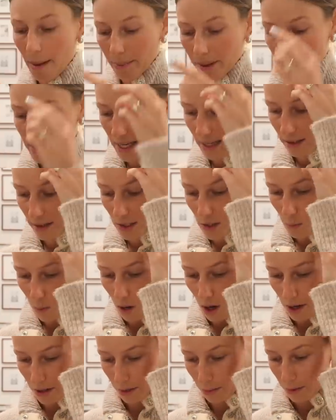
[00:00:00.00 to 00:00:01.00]
I'm gonna take this
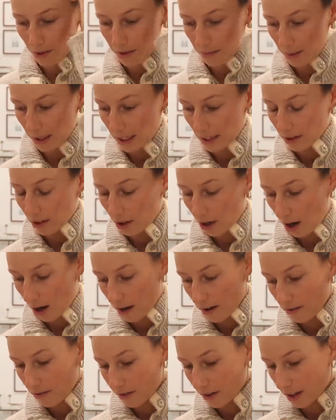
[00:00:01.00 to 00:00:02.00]
water with me in the car.
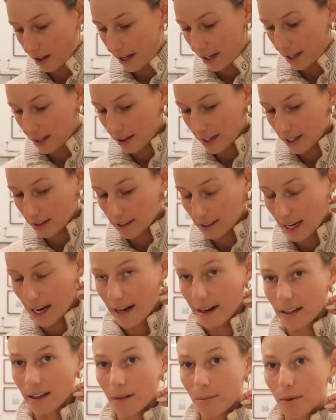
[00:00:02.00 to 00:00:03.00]
I feel like lately
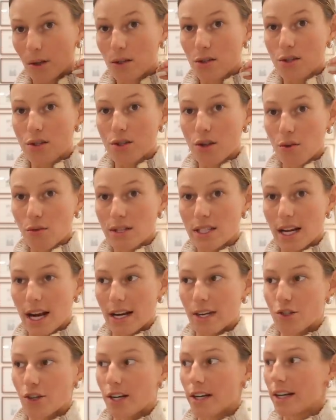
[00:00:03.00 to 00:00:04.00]
I am so
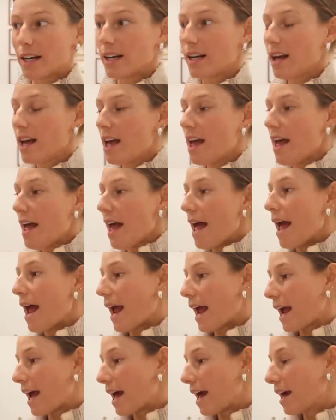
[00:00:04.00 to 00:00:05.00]
dehydrated.
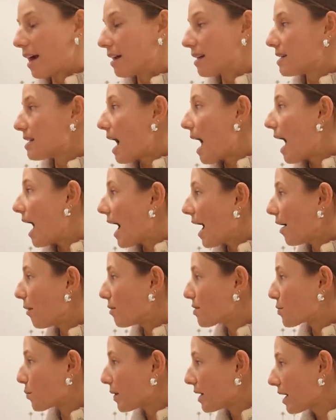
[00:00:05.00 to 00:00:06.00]
And I
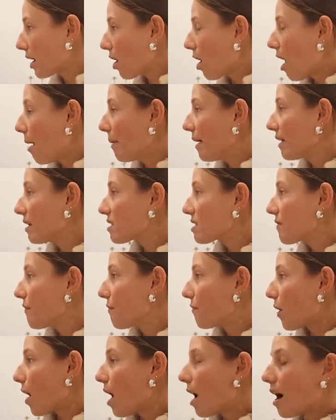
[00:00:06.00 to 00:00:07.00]
was reading comments
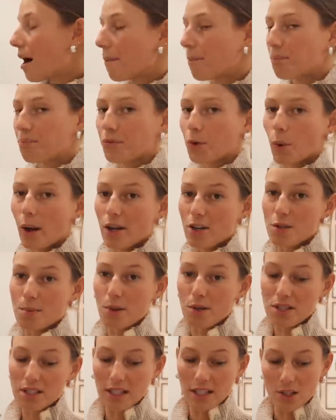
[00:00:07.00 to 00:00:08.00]
from, well, I just
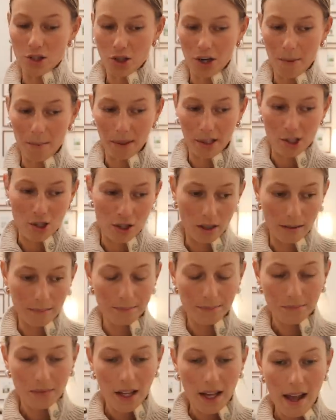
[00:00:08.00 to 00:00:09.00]
posted an Instagram
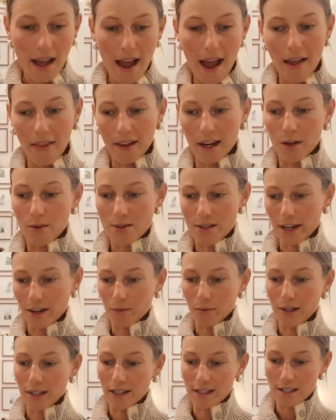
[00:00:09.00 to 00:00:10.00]
picture and then I was like
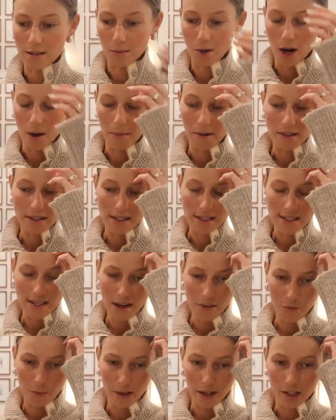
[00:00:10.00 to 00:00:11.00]
reading some comments and
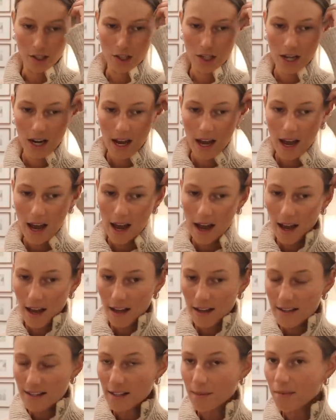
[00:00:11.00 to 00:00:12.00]
stuff, which
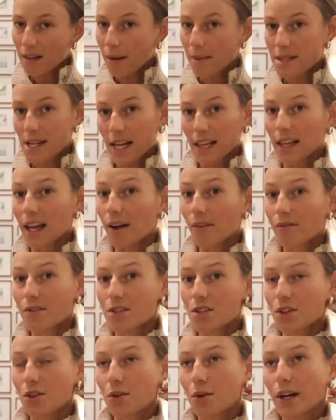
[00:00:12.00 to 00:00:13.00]
sometimes I love
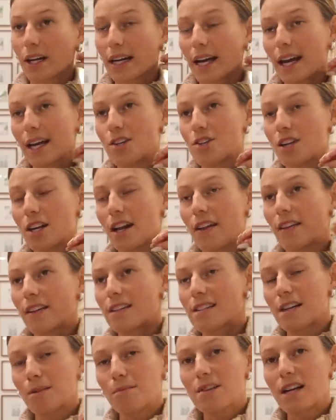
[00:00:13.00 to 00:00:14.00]
to engage in and
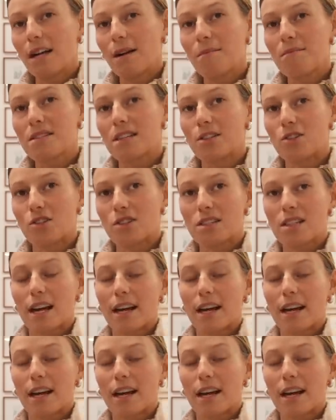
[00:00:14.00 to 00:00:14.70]
then sometimes it just